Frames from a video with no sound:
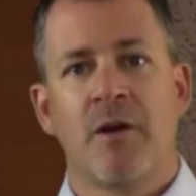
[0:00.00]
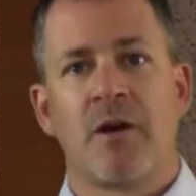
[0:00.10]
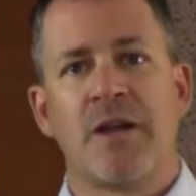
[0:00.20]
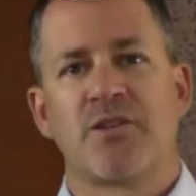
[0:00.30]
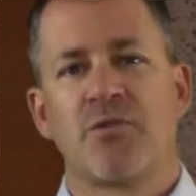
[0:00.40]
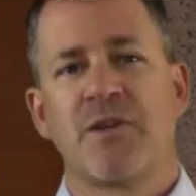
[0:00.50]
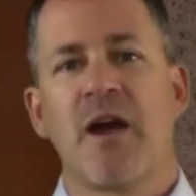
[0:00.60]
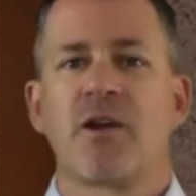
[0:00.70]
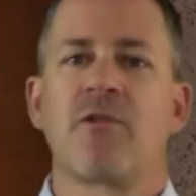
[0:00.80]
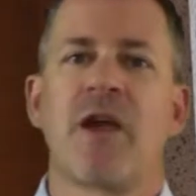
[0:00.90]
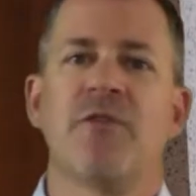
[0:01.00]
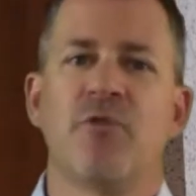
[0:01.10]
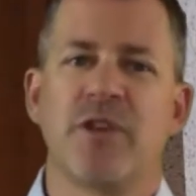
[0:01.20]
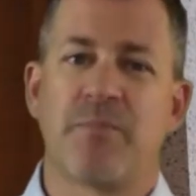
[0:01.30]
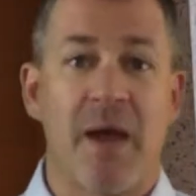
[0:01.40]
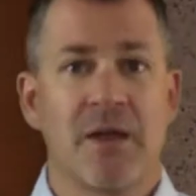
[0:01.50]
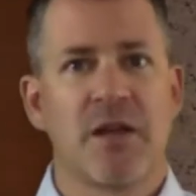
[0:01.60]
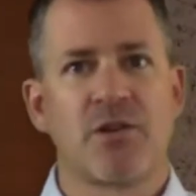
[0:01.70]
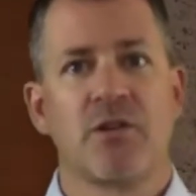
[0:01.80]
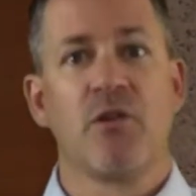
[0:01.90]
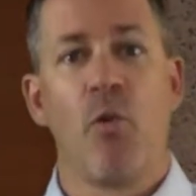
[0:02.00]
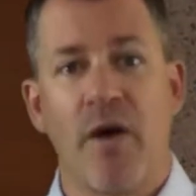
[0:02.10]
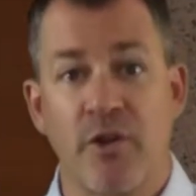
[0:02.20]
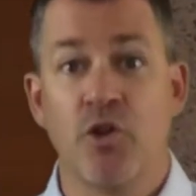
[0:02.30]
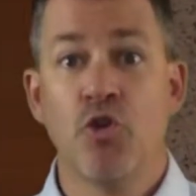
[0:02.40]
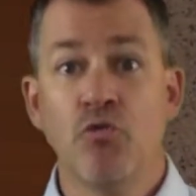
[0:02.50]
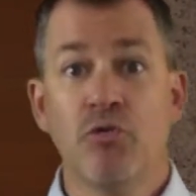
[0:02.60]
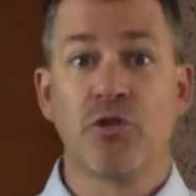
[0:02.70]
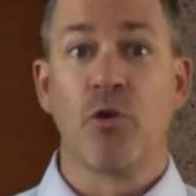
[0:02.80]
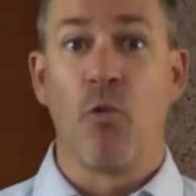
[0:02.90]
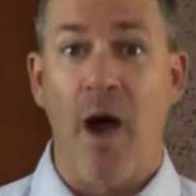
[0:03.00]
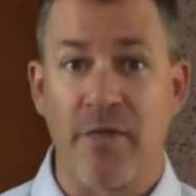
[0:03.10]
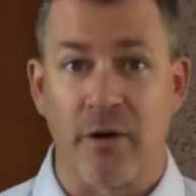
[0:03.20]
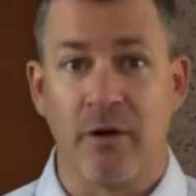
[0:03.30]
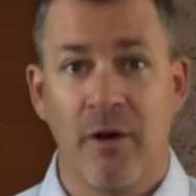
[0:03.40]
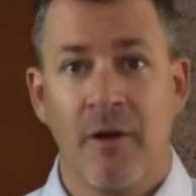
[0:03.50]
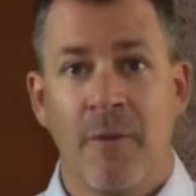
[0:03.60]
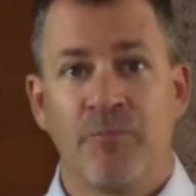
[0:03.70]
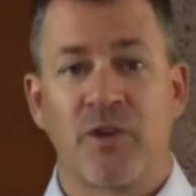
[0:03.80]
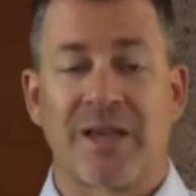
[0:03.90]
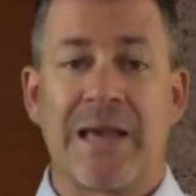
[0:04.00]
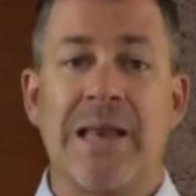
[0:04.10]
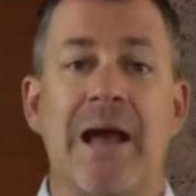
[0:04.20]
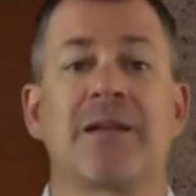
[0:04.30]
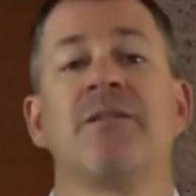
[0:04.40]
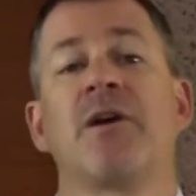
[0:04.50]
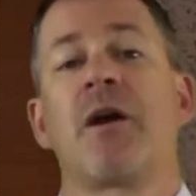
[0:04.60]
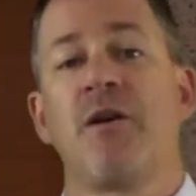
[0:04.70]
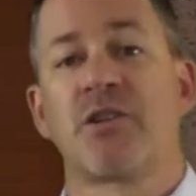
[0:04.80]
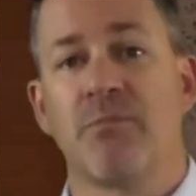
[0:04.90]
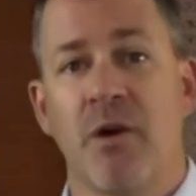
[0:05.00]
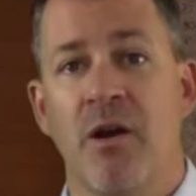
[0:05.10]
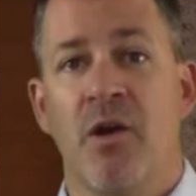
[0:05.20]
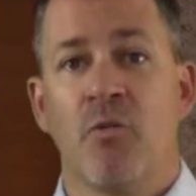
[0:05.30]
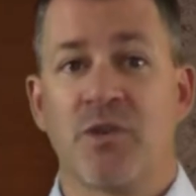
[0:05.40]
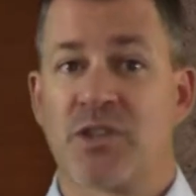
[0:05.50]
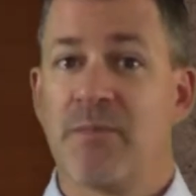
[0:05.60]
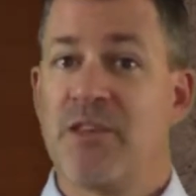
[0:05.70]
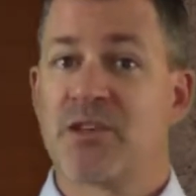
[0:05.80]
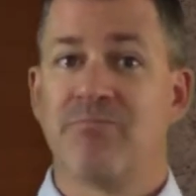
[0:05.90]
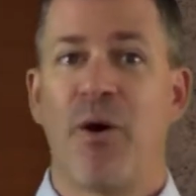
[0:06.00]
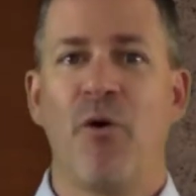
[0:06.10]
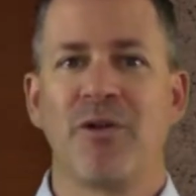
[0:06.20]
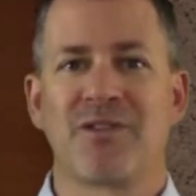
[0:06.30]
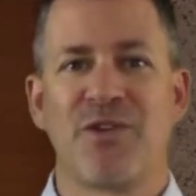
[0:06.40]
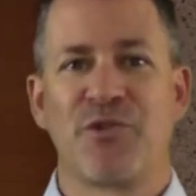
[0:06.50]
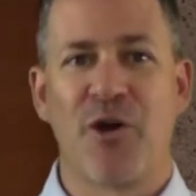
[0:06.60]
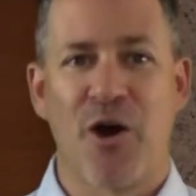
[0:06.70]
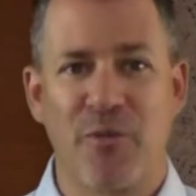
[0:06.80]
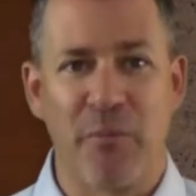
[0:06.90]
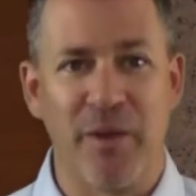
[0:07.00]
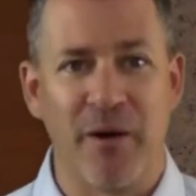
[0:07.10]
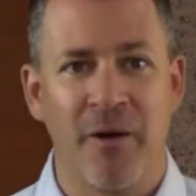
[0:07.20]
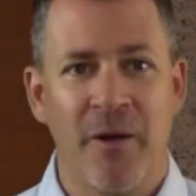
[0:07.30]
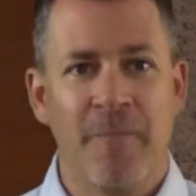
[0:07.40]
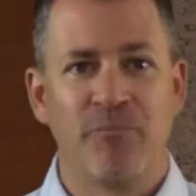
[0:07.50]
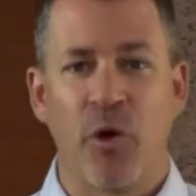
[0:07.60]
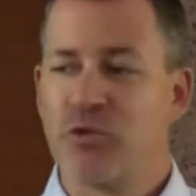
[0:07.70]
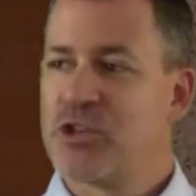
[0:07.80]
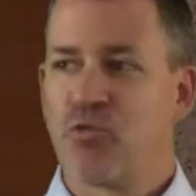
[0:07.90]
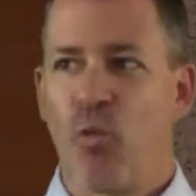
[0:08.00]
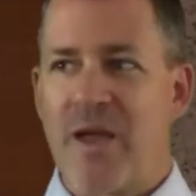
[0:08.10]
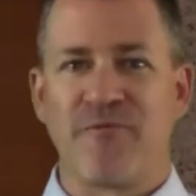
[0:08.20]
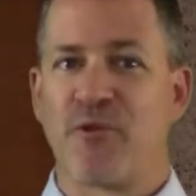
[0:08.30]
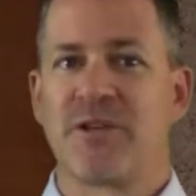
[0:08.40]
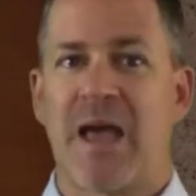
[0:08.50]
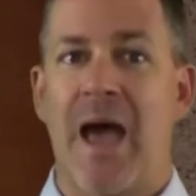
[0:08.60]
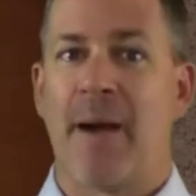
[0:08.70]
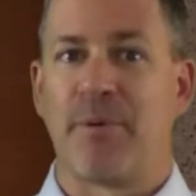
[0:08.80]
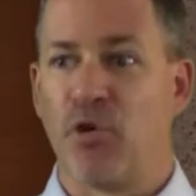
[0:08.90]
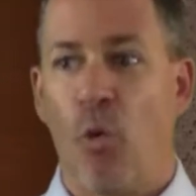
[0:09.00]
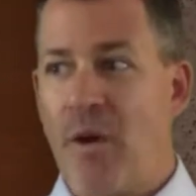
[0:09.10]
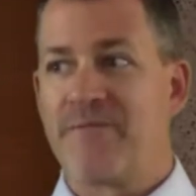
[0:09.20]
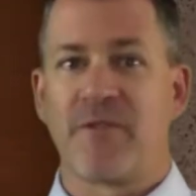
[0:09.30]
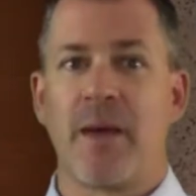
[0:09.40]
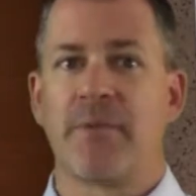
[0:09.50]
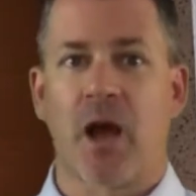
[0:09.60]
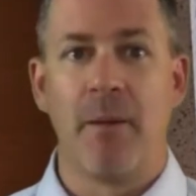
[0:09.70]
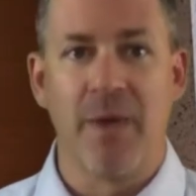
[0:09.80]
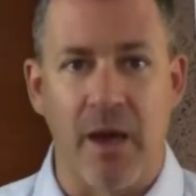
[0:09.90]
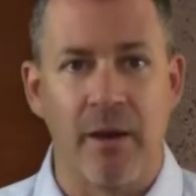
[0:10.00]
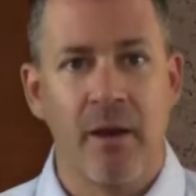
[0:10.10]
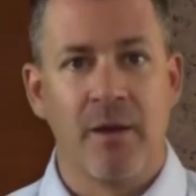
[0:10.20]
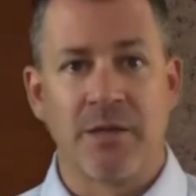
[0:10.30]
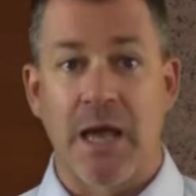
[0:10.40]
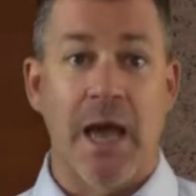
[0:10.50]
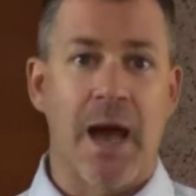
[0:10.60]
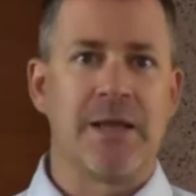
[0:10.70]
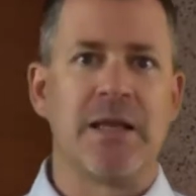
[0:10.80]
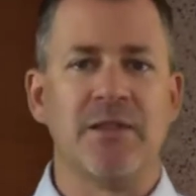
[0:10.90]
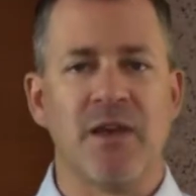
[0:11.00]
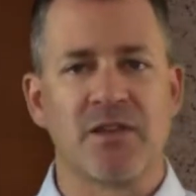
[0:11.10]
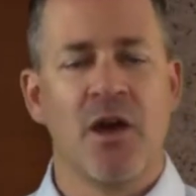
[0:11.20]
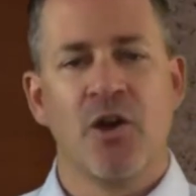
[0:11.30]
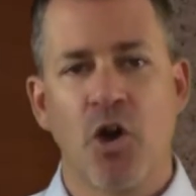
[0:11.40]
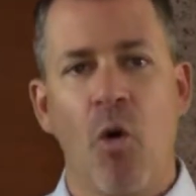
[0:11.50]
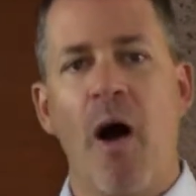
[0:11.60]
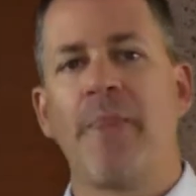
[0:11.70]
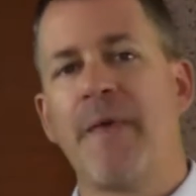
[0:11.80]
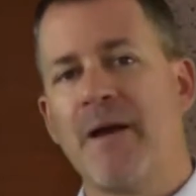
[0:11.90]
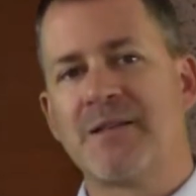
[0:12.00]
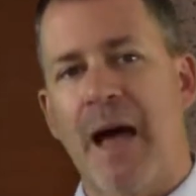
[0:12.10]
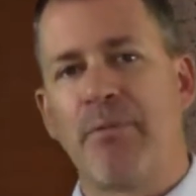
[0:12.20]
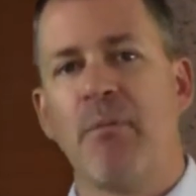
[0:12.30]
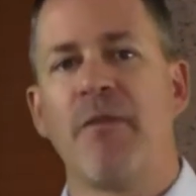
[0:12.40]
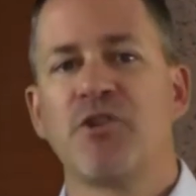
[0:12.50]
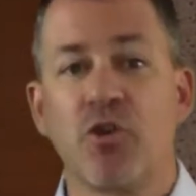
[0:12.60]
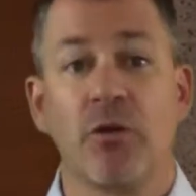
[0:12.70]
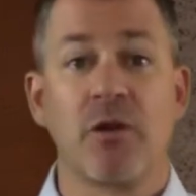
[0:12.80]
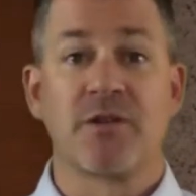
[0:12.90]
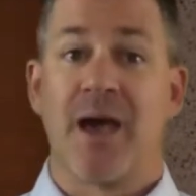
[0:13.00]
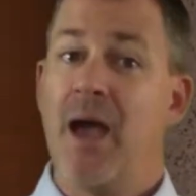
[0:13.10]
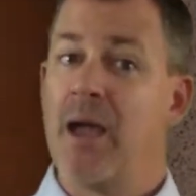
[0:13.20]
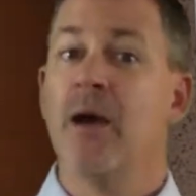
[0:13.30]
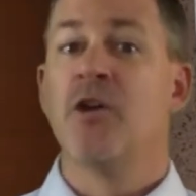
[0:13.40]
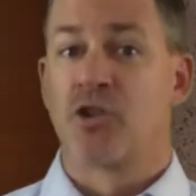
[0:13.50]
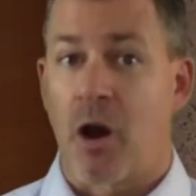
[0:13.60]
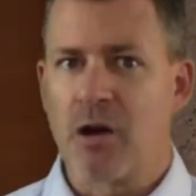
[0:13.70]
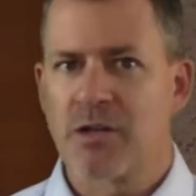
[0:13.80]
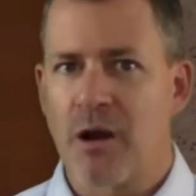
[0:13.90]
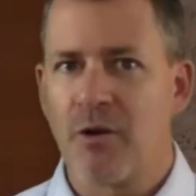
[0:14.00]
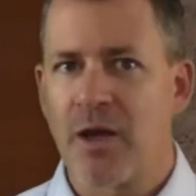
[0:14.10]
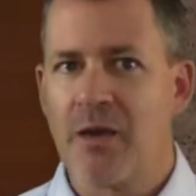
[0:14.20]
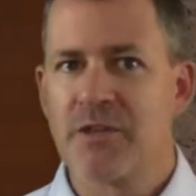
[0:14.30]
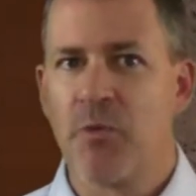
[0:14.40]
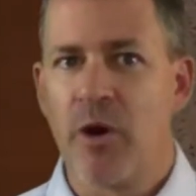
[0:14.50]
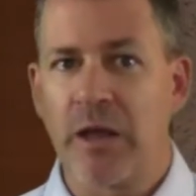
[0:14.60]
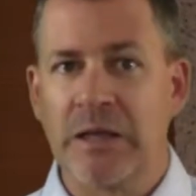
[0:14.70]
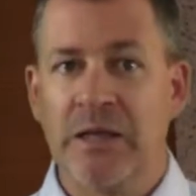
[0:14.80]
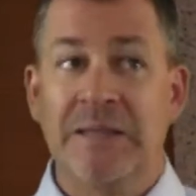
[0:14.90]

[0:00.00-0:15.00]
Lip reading: All right, so get creative with this. Pay attention to the weather. Use the weather to connect the customer with some of these components on their automobile. Don't just wait for it to happen. Don't wait for them to come in and say, hey, I need this. Go out there and tap them on the shoulder and say, hey, did your car start okay this morning?